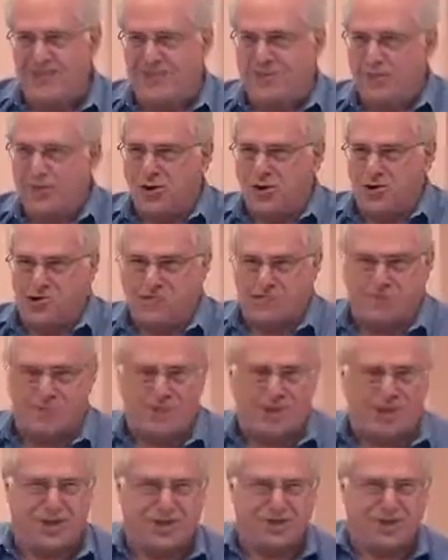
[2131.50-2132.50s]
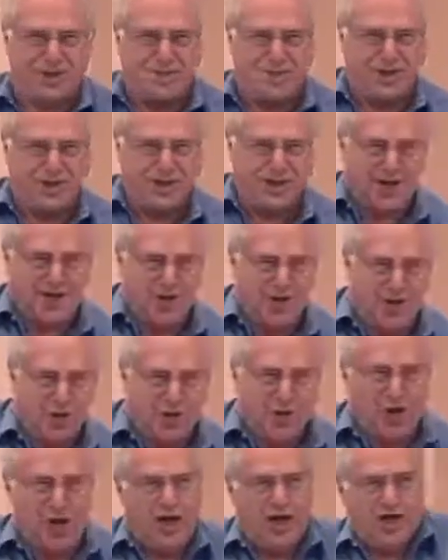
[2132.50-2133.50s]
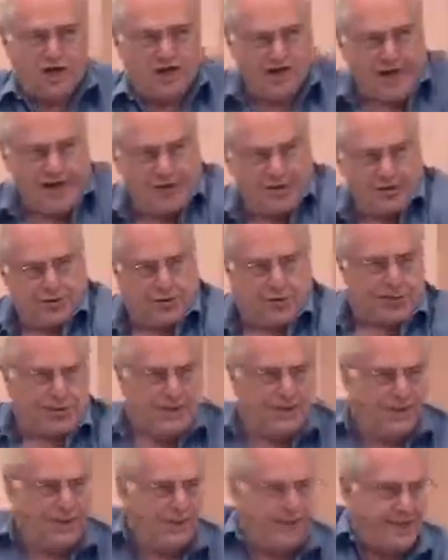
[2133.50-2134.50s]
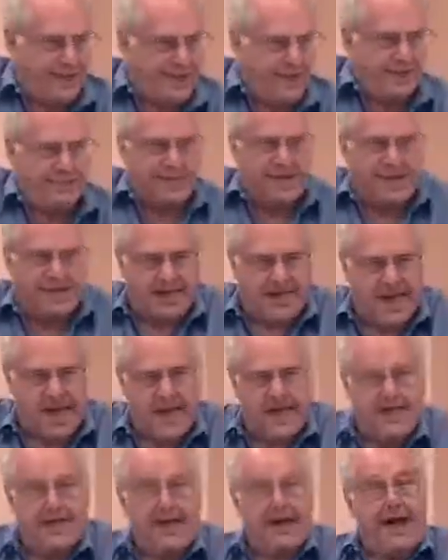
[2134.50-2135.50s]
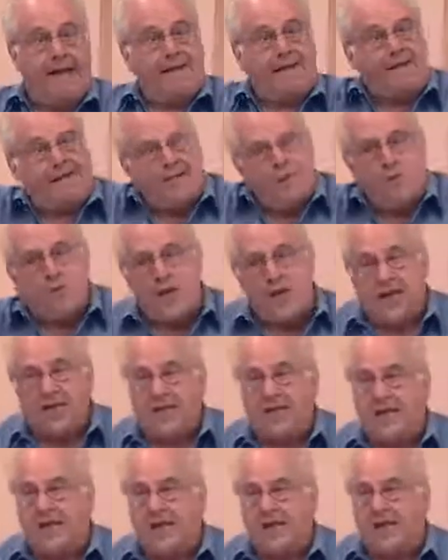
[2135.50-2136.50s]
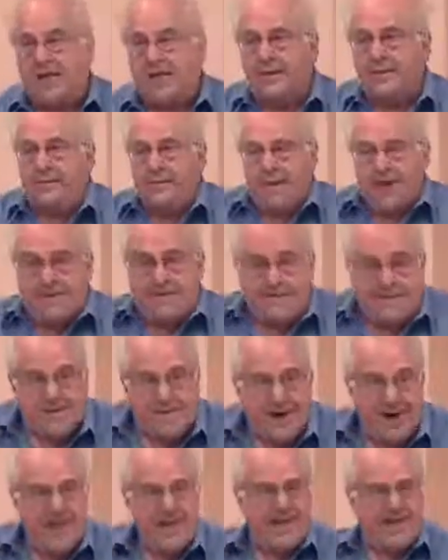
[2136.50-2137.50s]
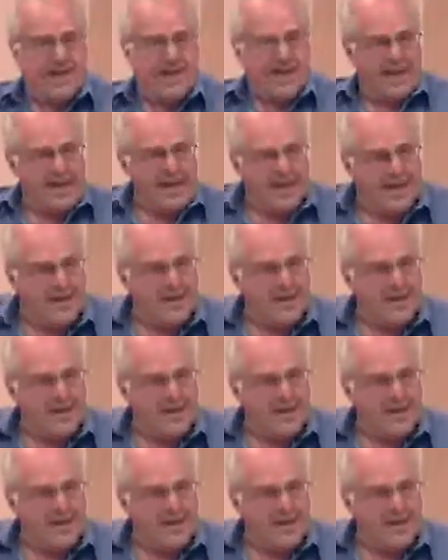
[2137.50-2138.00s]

that weren't subject to American law, so they could do it, and then this and that, and then they weakened it. And finally,